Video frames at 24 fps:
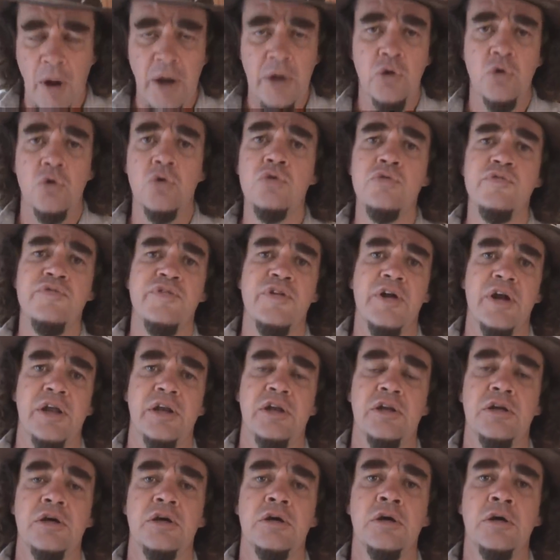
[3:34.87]
My good
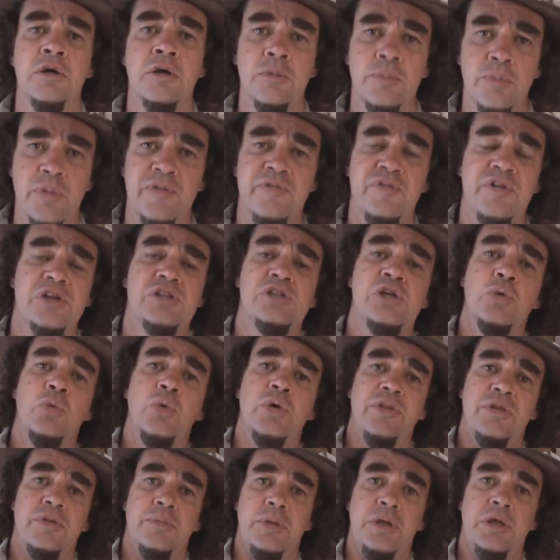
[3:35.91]
friend, Professor
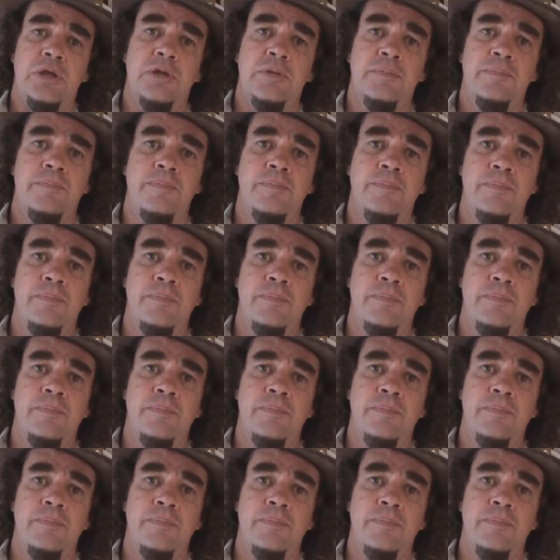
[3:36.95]
Witherby.